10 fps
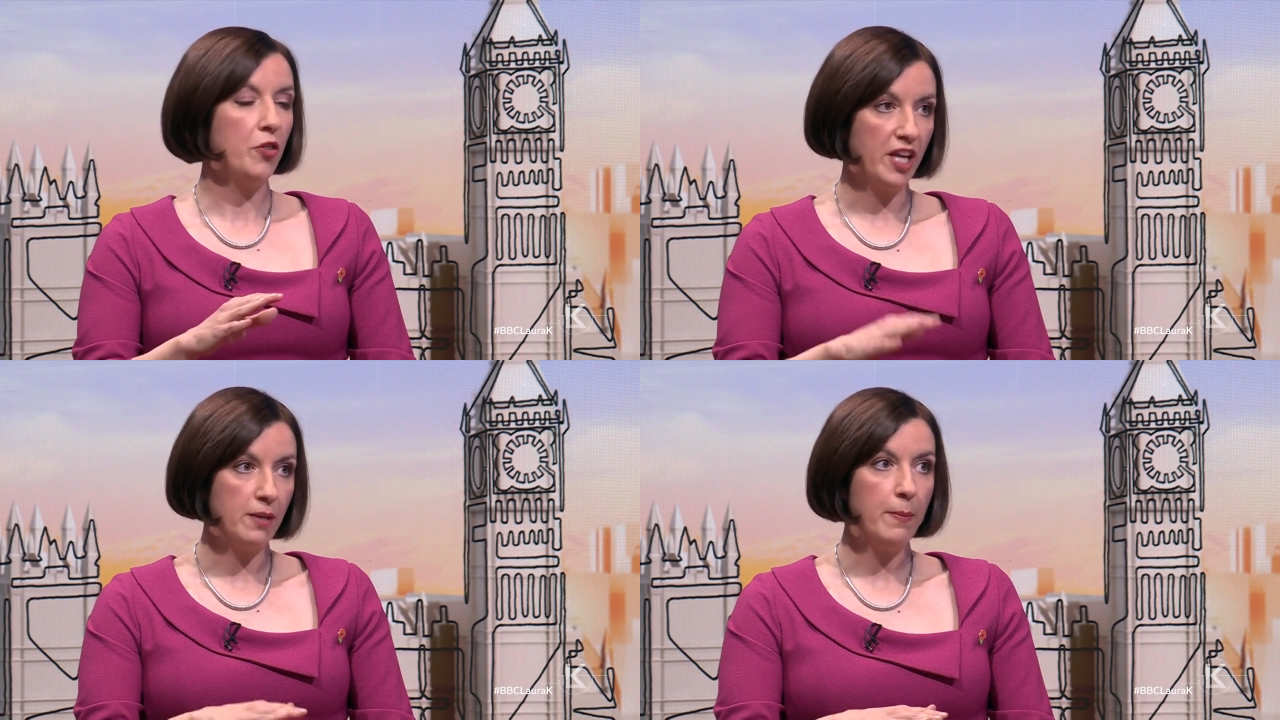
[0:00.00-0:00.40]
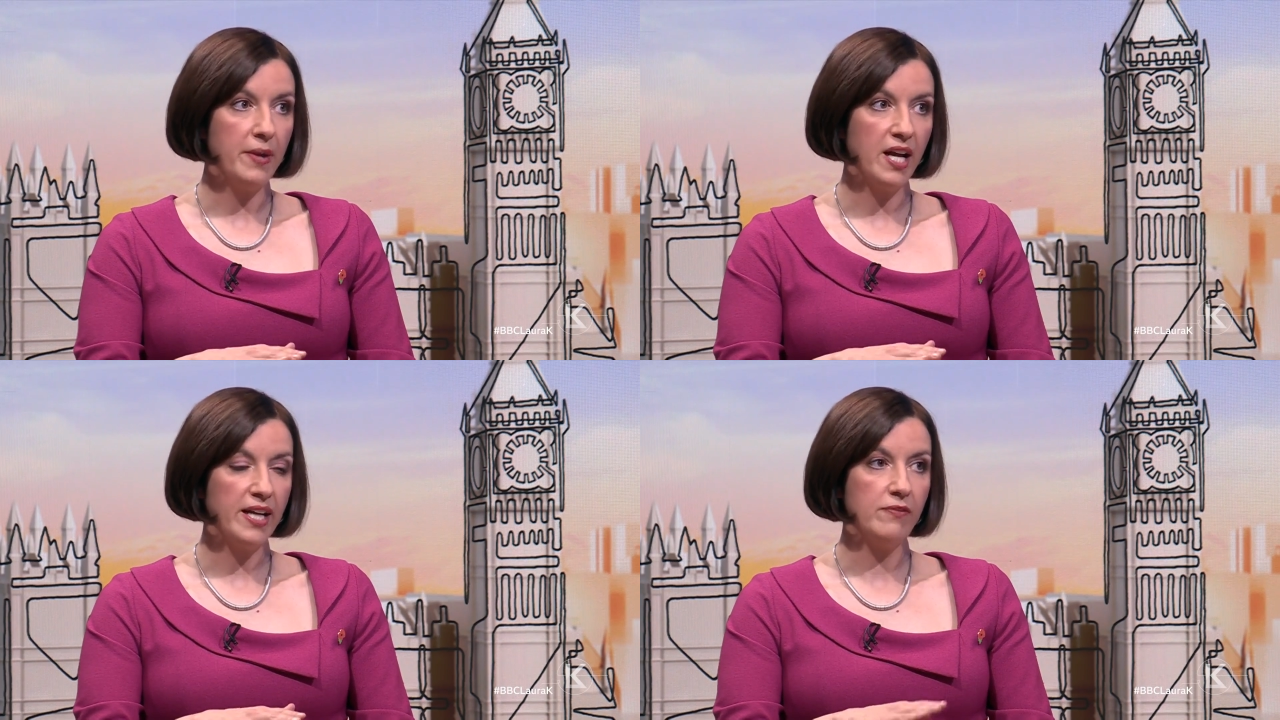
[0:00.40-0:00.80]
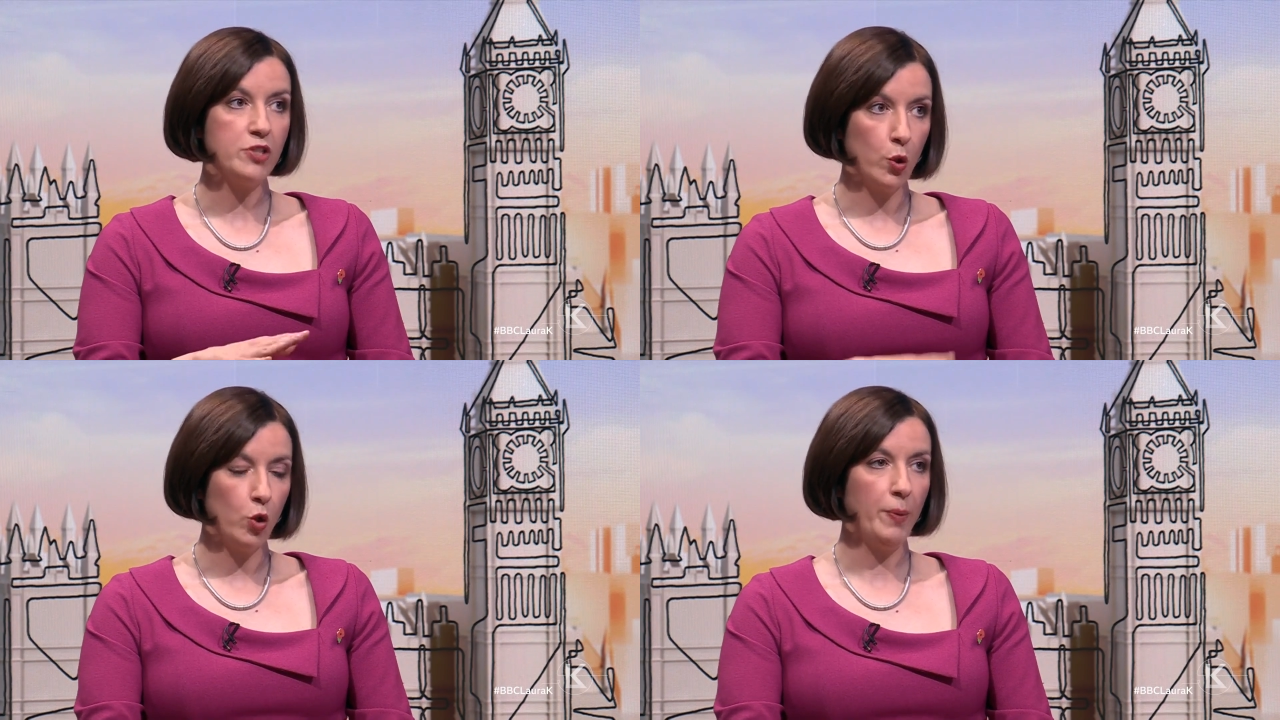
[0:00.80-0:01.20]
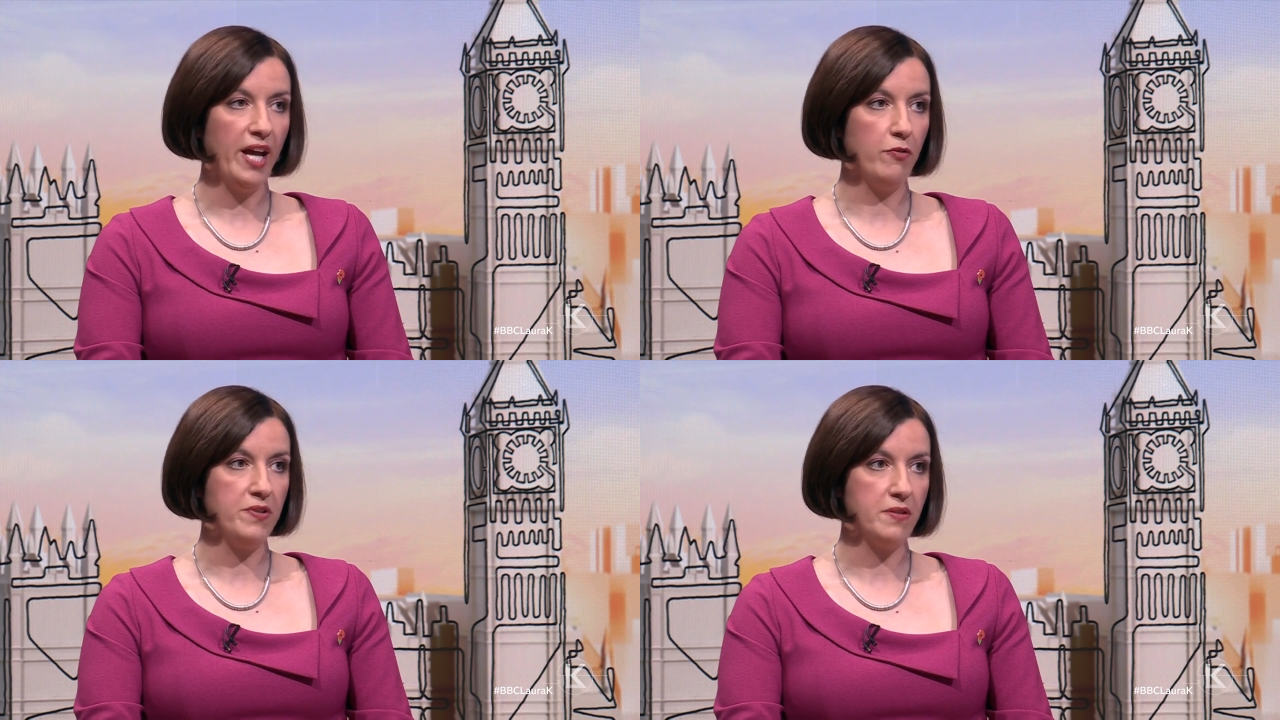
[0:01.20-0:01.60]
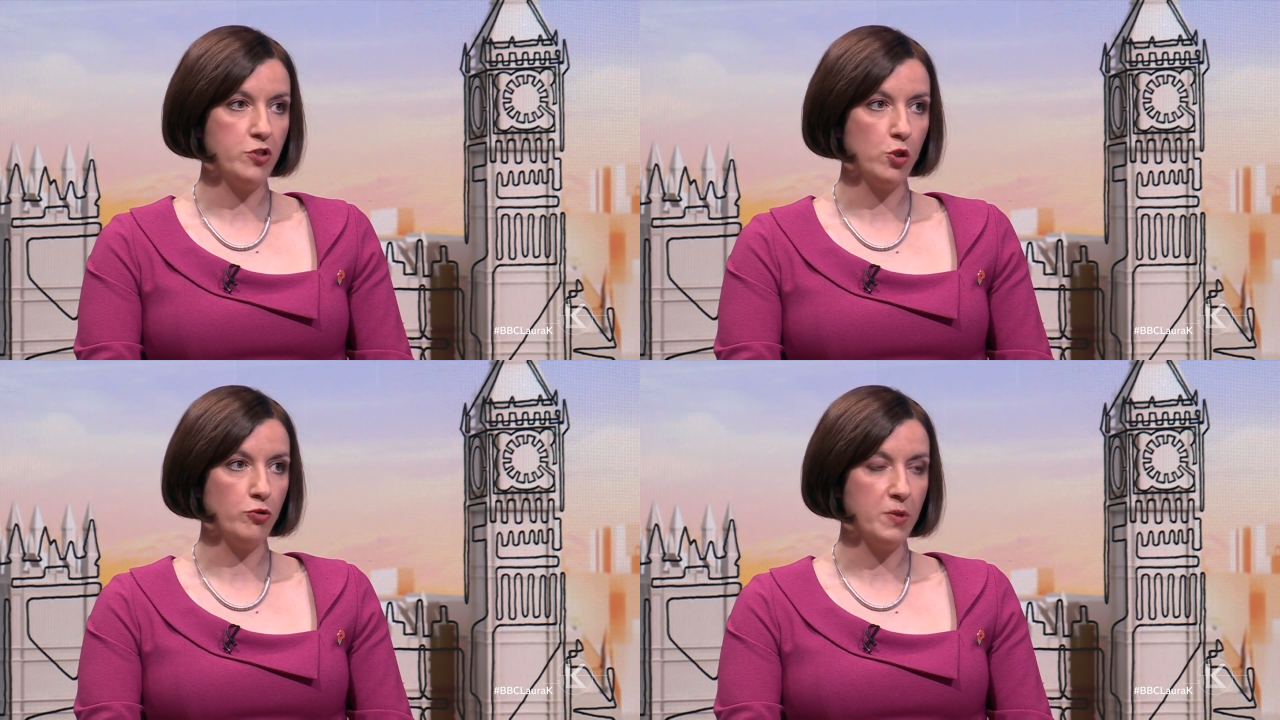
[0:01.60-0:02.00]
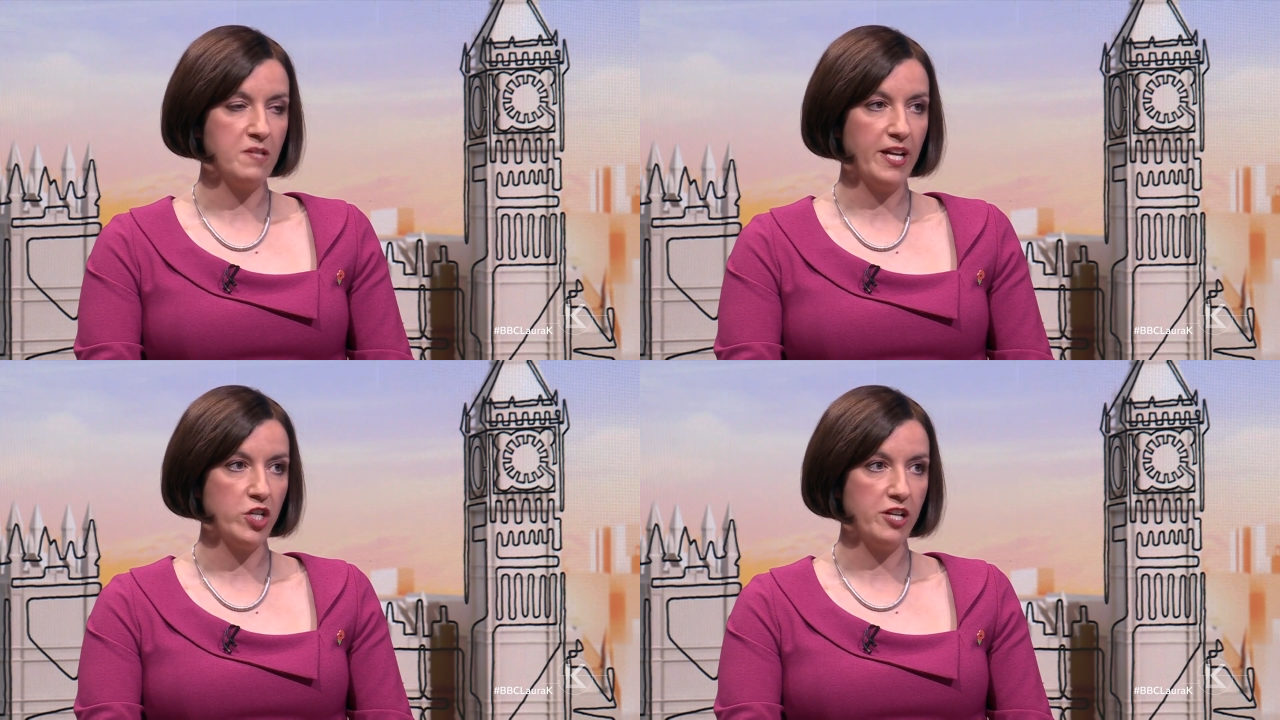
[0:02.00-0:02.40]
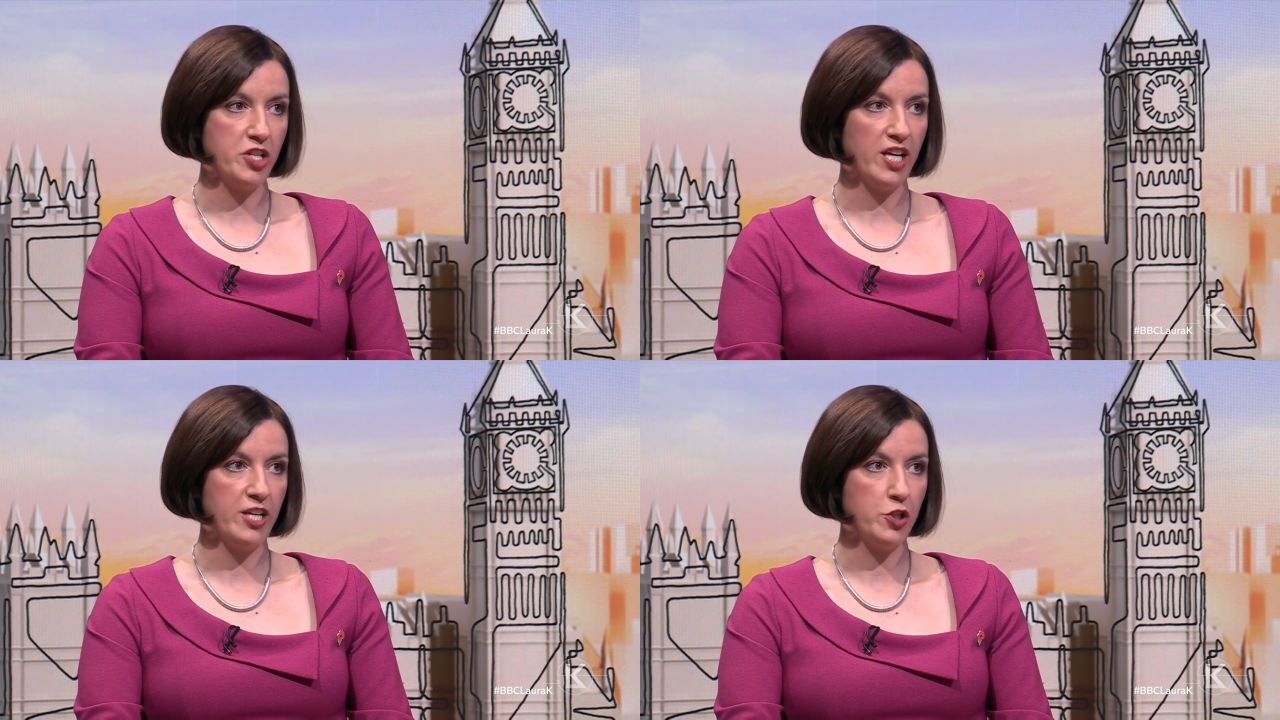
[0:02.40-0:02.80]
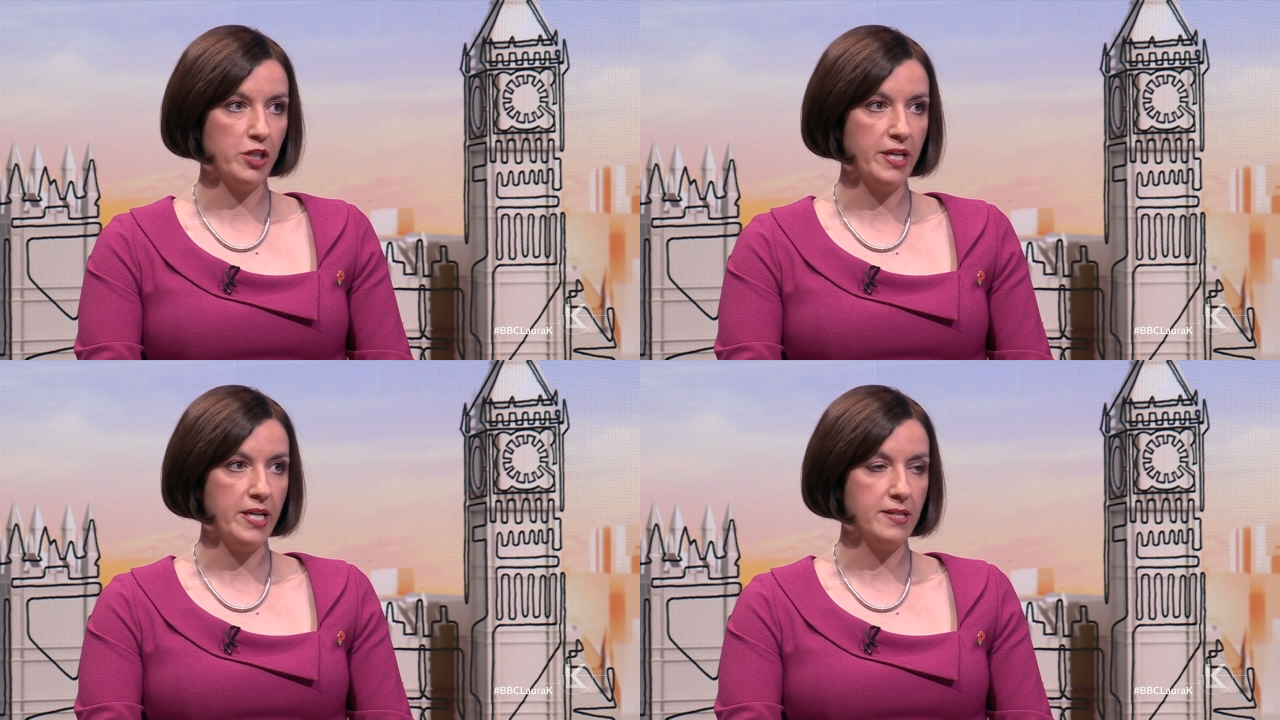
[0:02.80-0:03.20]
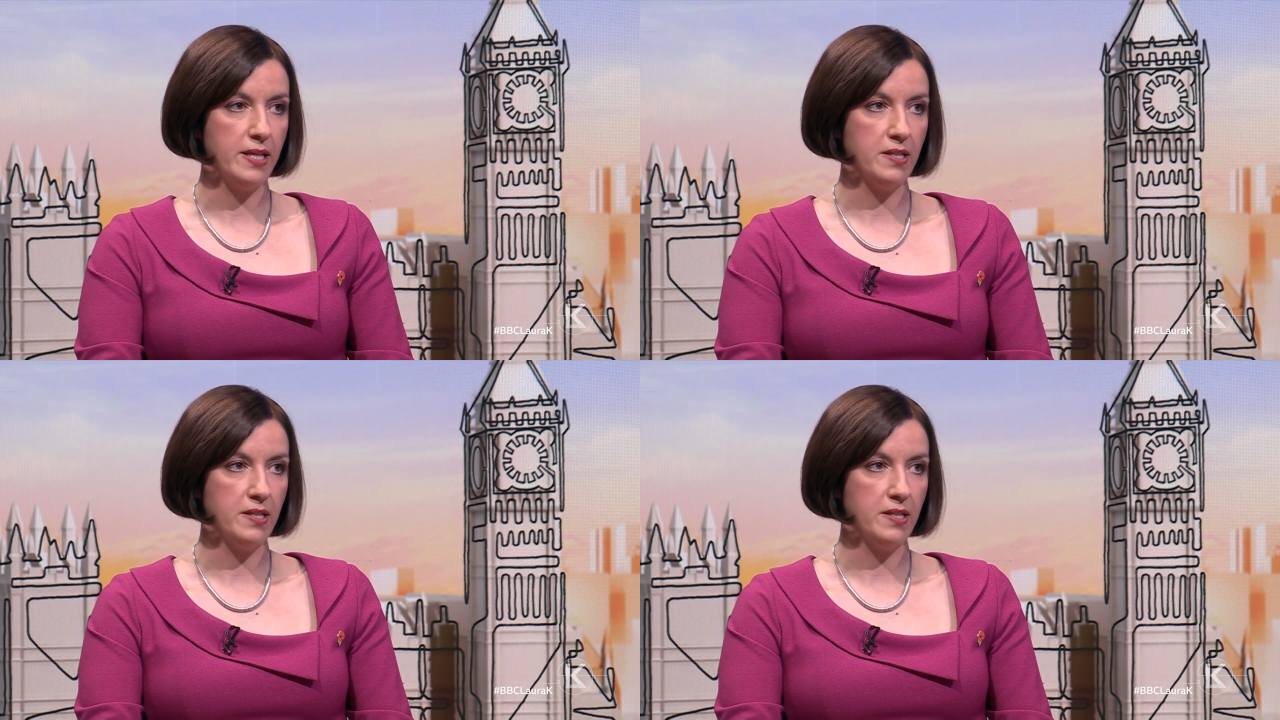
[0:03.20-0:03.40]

The commitment I give to all parents of children with special educational needs and